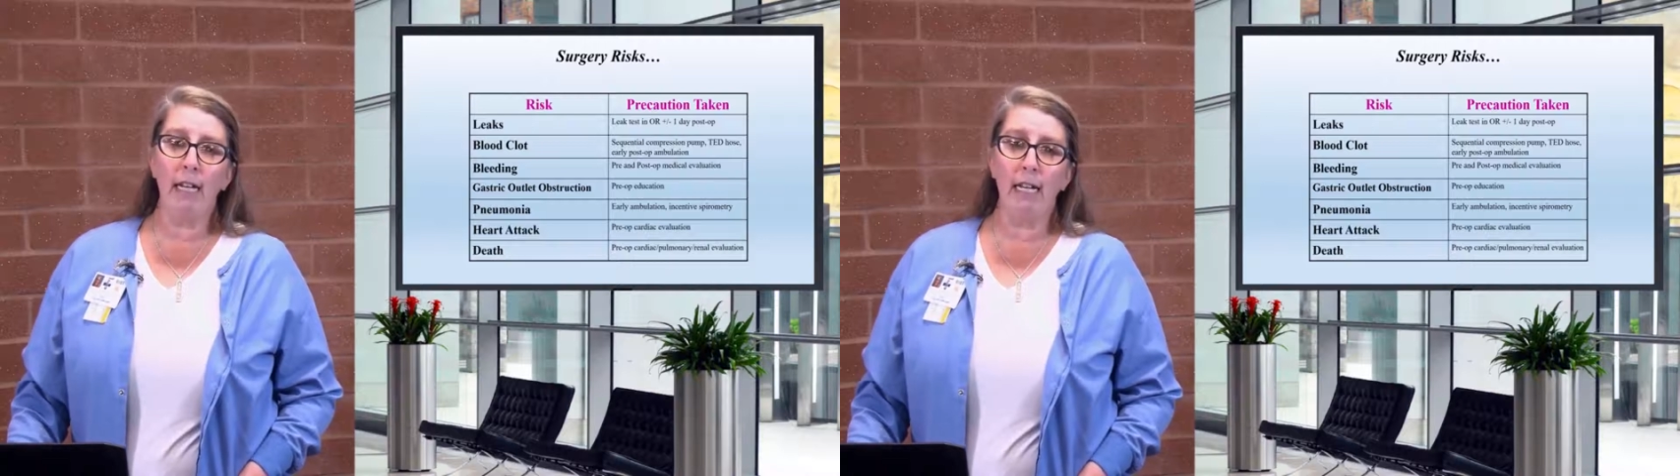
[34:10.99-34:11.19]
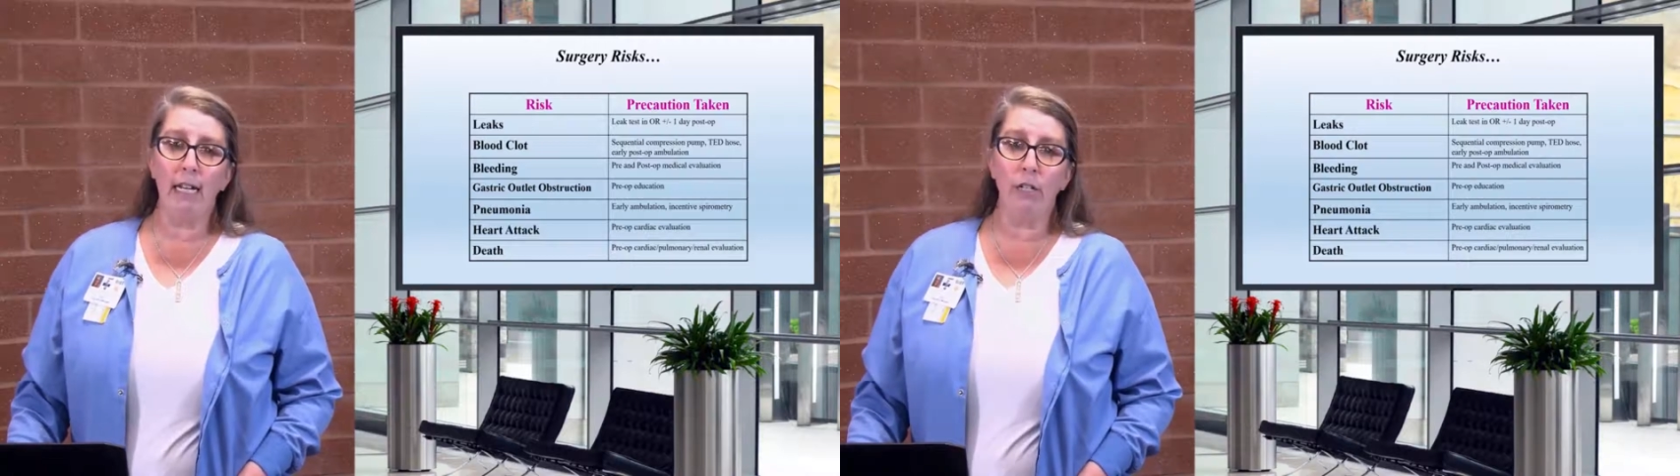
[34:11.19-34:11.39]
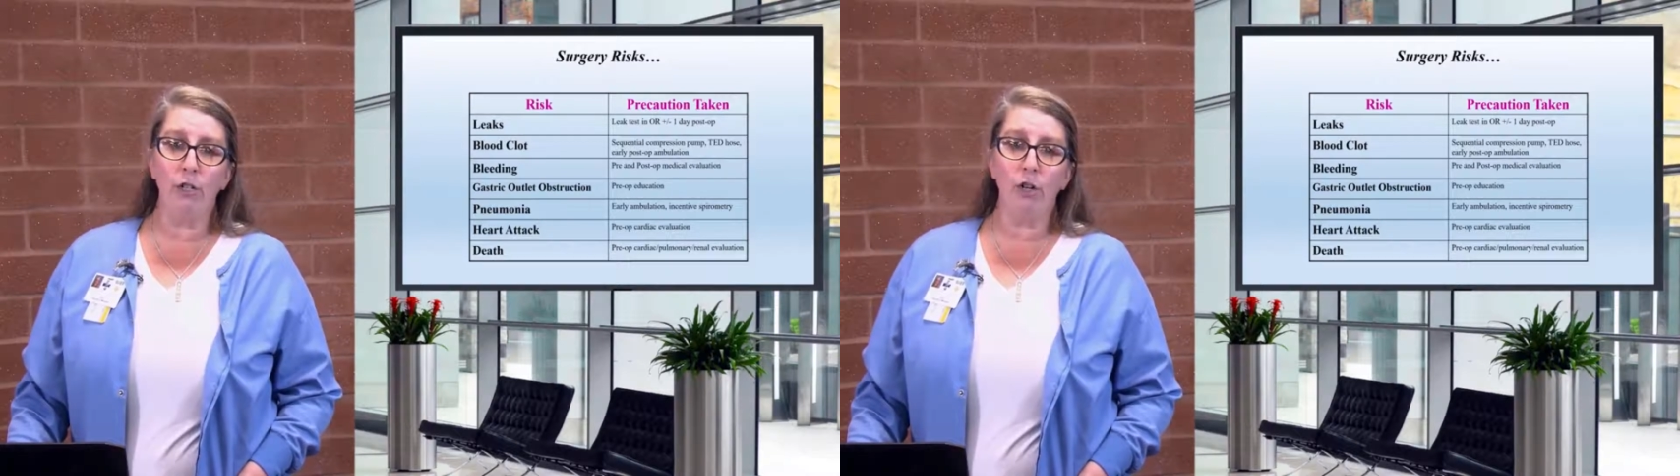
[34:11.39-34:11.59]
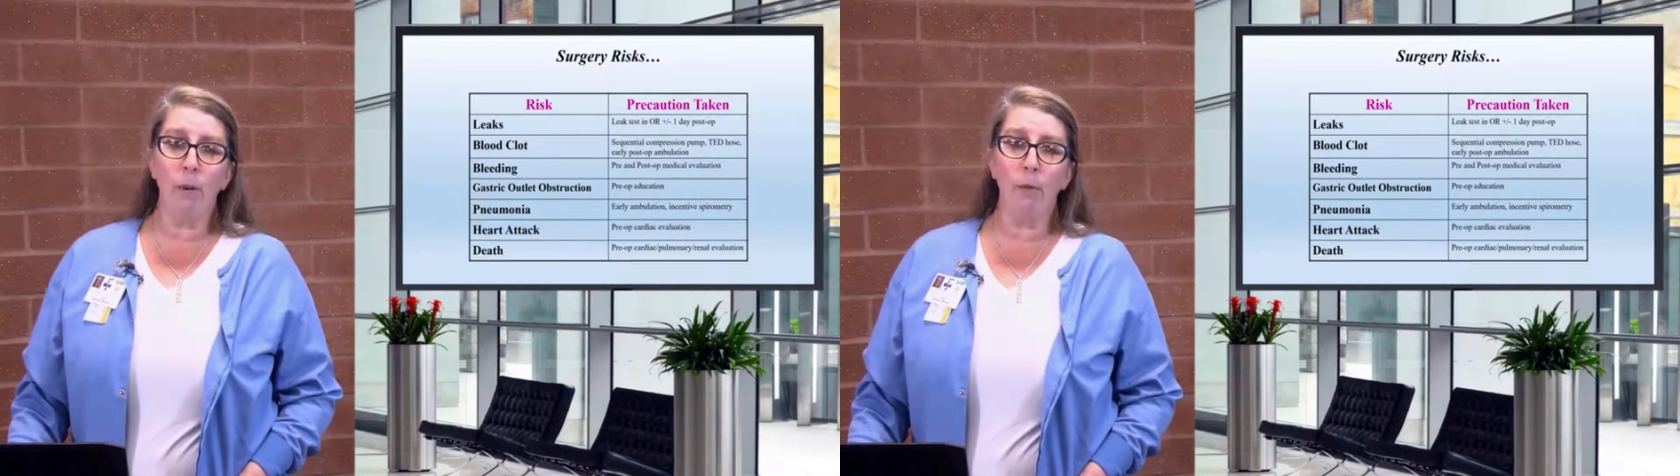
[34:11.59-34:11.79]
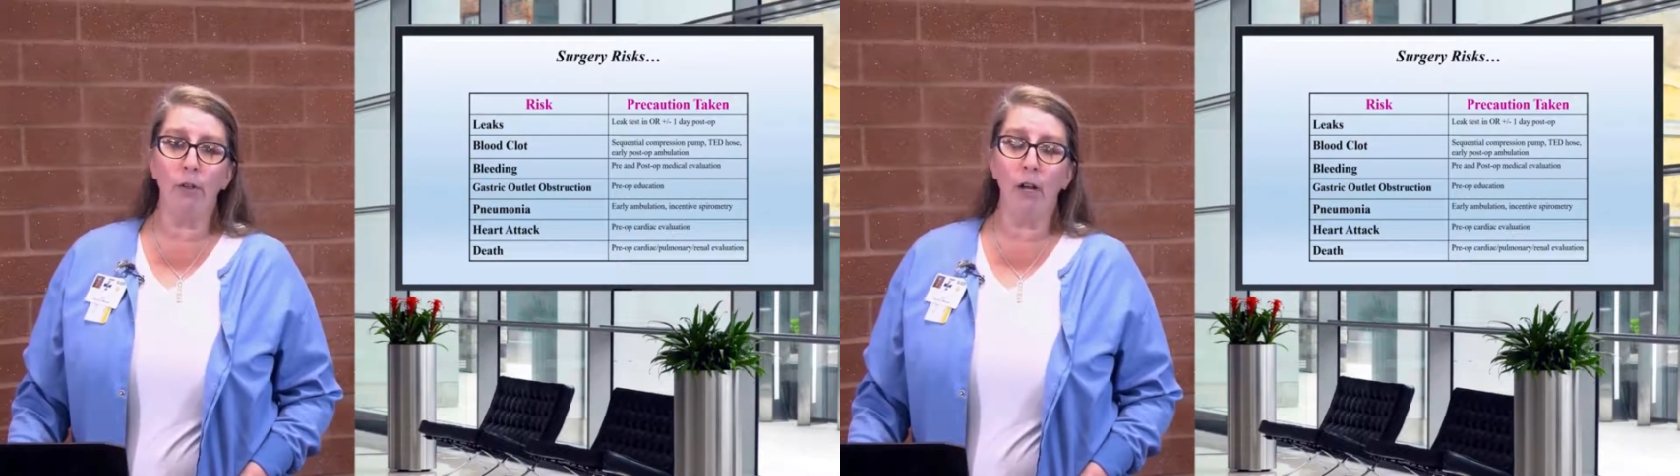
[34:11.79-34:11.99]
getting into
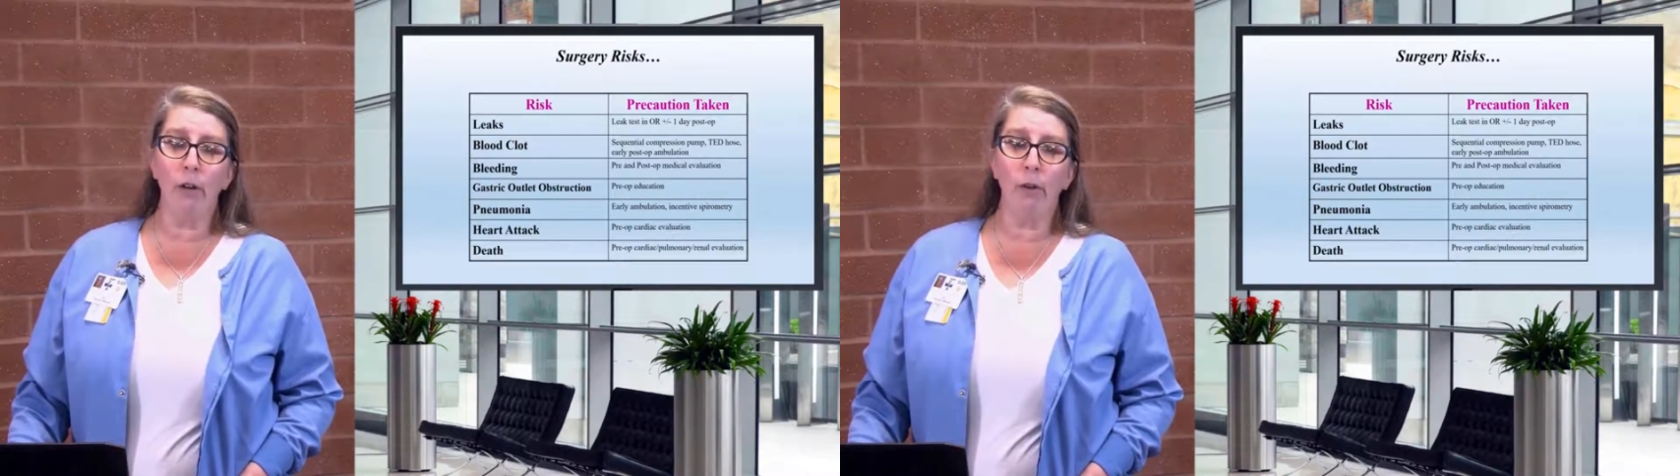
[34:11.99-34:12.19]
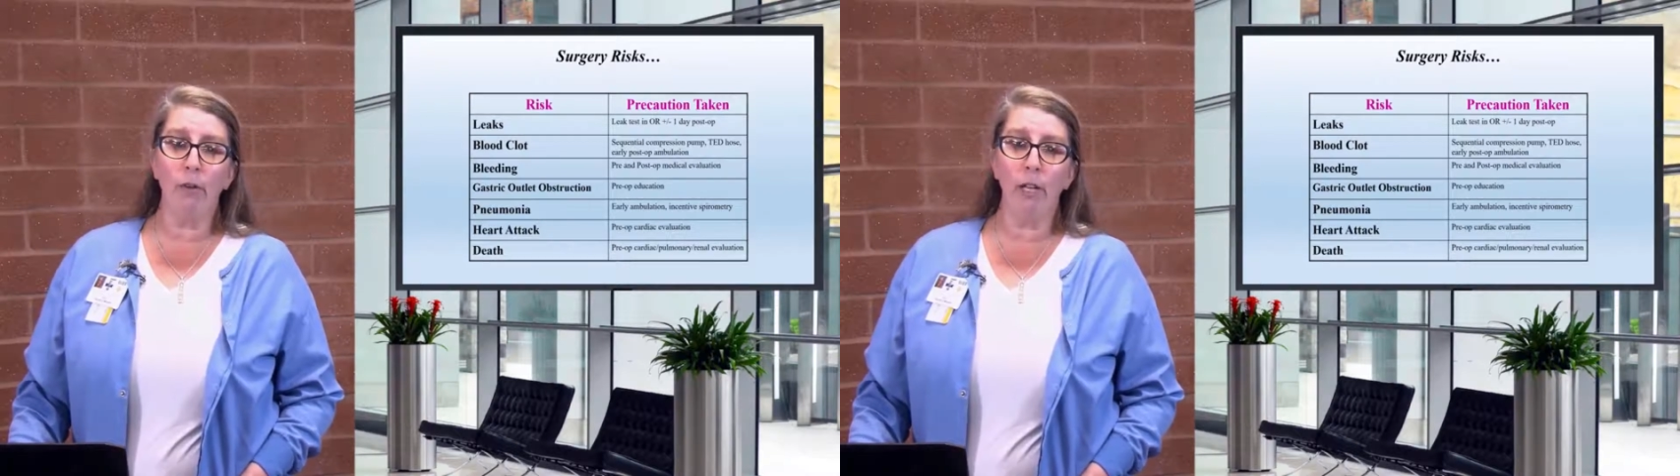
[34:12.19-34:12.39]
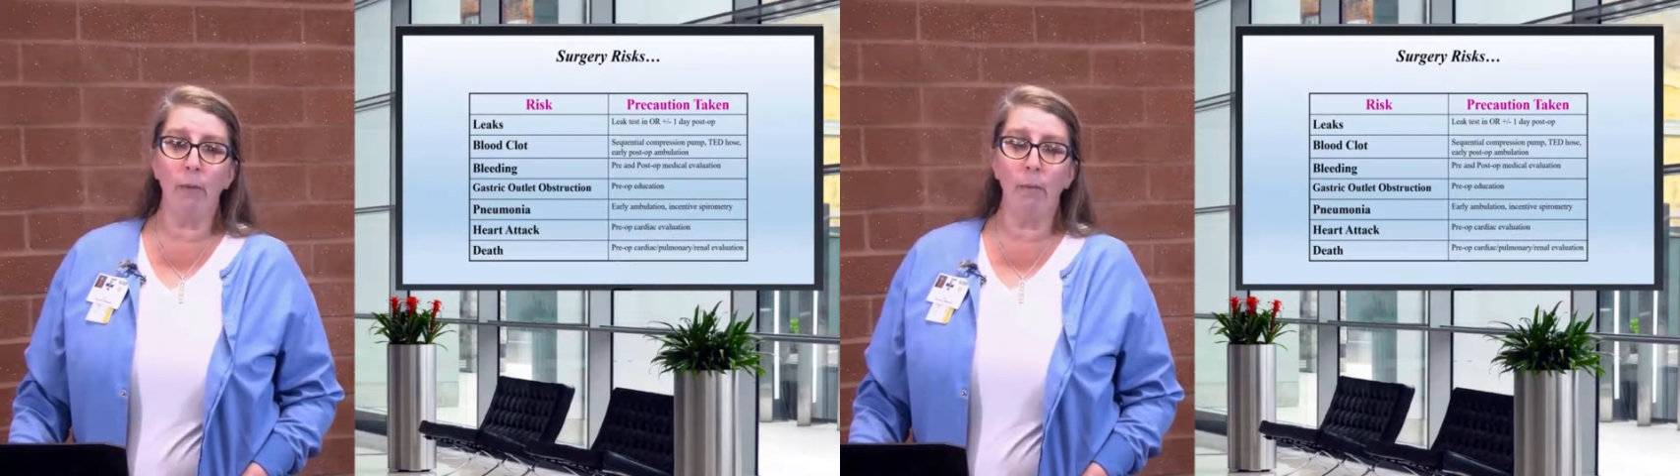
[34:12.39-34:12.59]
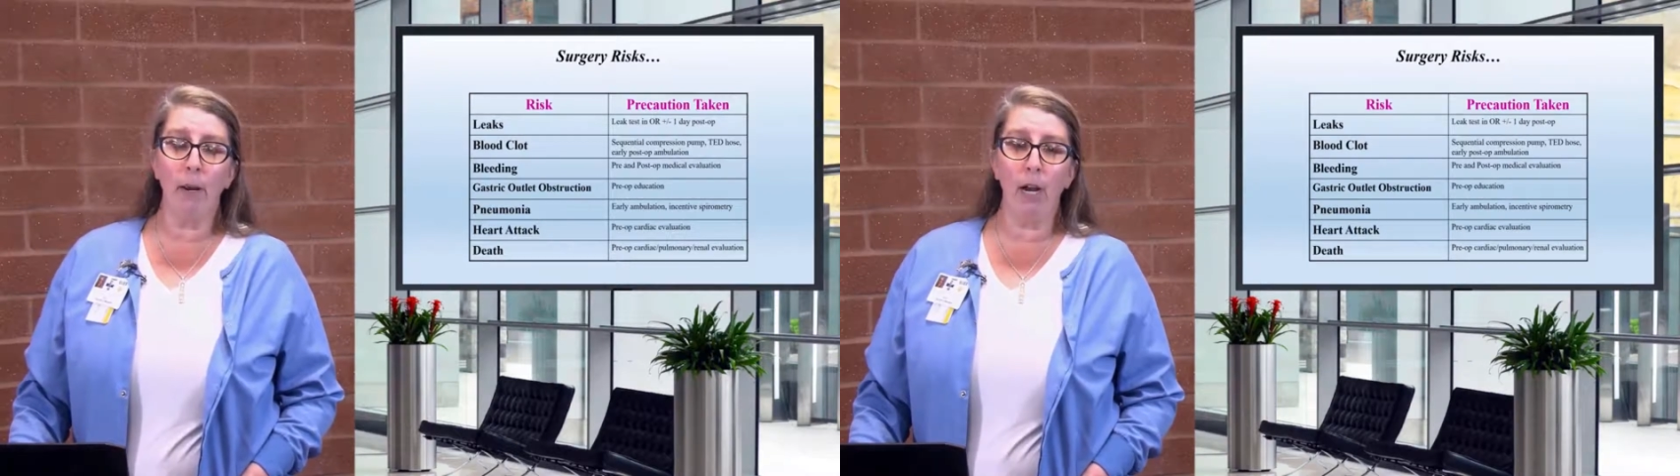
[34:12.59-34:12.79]
trouble not only with